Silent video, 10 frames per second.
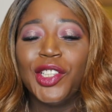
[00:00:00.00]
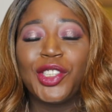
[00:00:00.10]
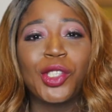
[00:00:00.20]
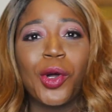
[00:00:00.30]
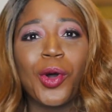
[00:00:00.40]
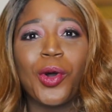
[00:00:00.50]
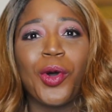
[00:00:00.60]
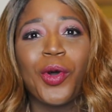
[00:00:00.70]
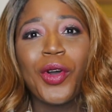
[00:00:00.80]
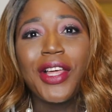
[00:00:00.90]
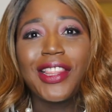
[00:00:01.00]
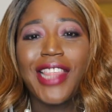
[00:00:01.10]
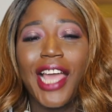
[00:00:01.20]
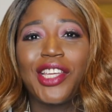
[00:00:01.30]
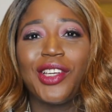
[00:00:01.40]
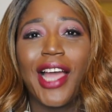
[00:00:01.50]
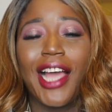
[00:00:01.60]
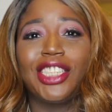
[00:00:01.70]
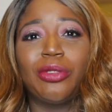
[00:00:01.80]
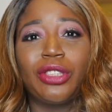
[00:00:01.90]
So thank you
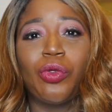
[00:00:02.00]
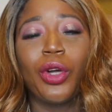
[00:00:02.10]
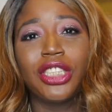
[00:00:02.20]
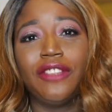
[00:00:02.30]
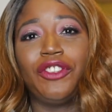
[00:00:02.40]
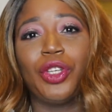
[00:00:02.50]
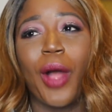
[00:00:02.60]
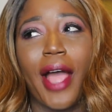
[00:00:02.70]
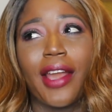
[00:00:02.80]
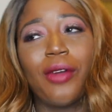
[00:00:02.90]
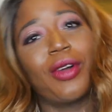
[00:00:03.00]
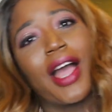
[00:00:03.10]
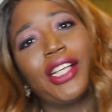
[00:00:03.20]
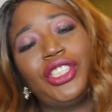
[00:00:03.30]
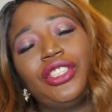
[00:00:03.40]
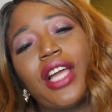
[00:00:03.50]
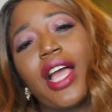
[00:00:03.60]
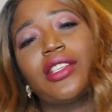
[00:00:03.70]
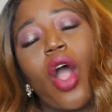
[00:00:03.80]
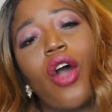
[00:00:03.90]
guys so much for watching the video, and I will catch you
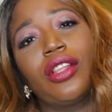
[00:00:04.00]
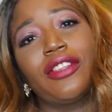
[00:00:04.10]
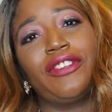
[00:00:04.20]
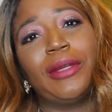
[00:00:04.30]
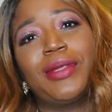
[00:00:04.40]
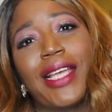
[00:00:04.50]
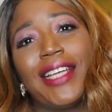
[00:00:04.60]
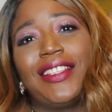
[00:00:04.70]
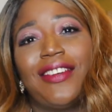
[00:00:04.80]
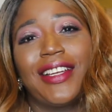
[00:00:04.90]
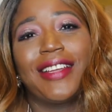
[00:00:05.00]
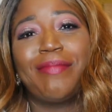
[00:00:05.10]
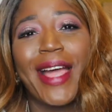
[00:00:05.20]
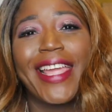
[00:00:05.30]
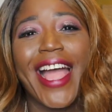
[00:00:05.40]
guys on the flip side. Bye